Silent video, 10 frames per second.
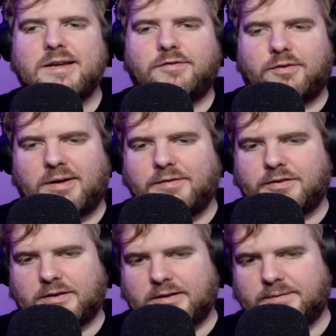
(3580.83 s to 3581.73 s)
forever
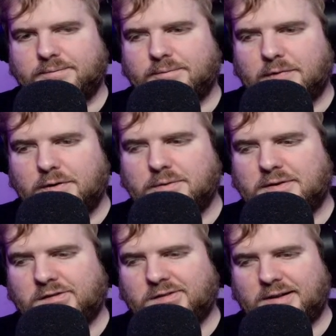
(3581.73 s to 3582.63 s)
to load
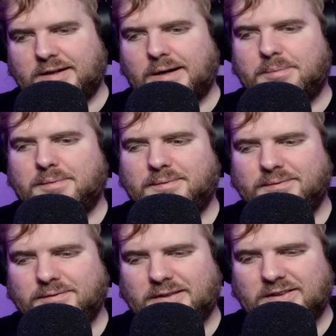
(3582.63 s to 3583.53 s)
this thing up.
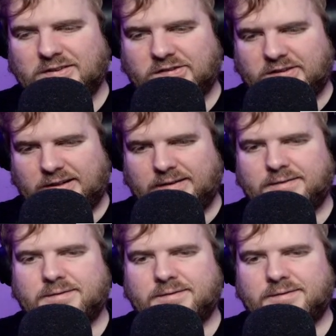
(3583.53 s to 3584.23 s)
Interesting.